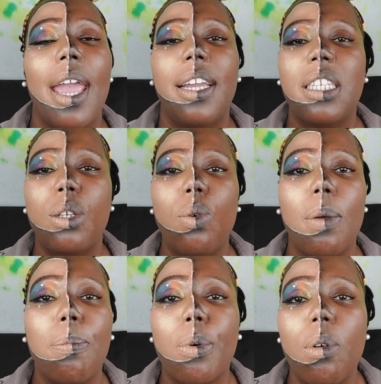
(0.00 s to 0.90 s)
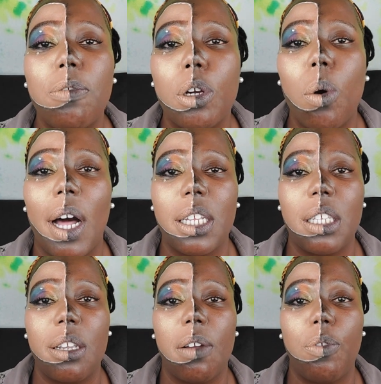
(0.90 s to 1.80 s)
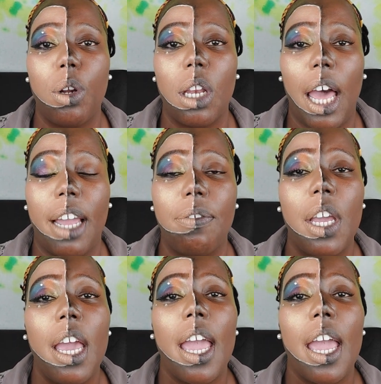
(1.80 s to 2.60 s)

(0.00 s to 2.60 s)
and to improve the quality of your life.